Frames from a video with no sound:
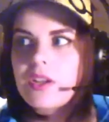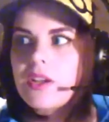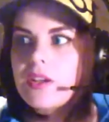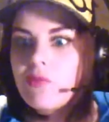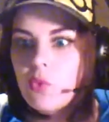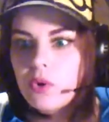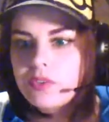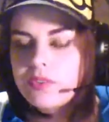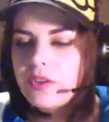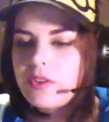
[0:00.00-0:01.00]
avoid
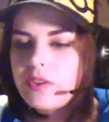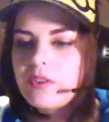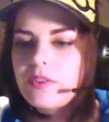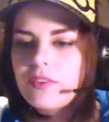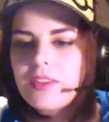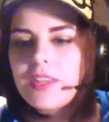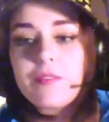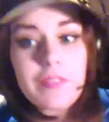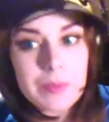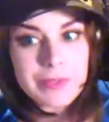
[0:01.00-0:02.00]
the
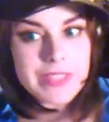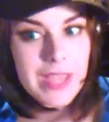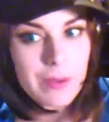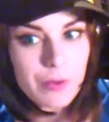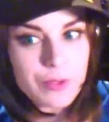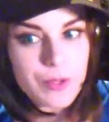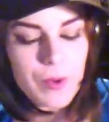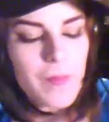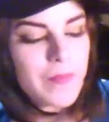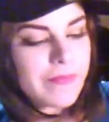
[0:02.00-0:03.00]
infamous camel toe.
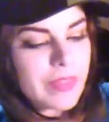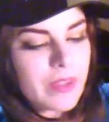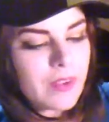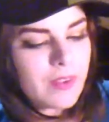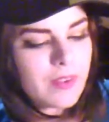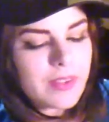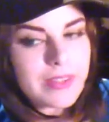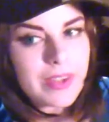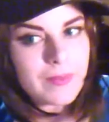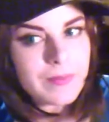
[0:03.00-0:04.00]

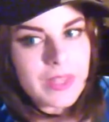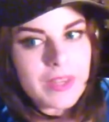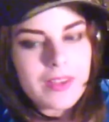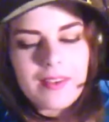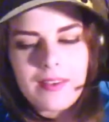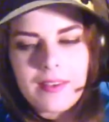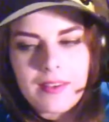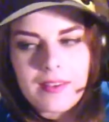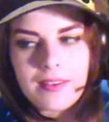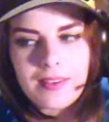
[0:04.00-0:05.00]
Yeah.
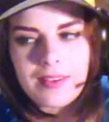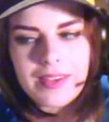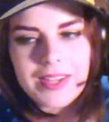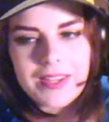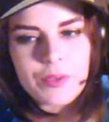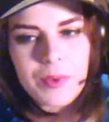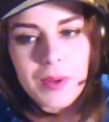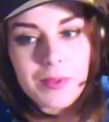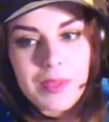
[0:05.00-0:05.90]
And you probably